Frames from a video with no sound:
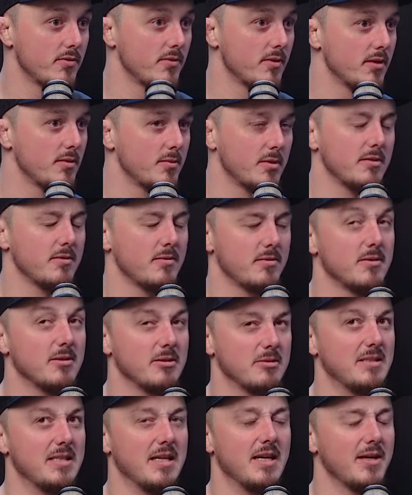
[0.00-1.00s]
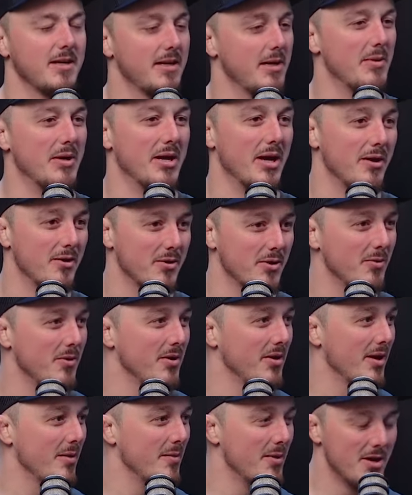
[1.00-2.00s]
right, like, tick, here we go, I've got one
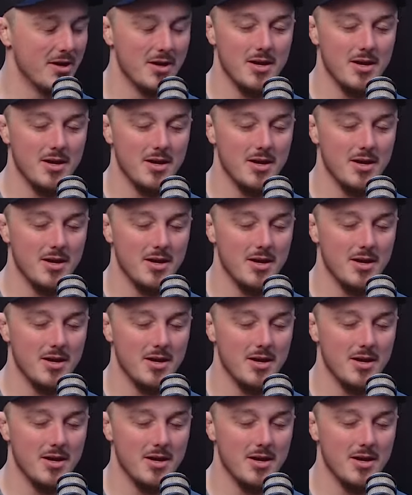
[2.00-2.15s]
of them.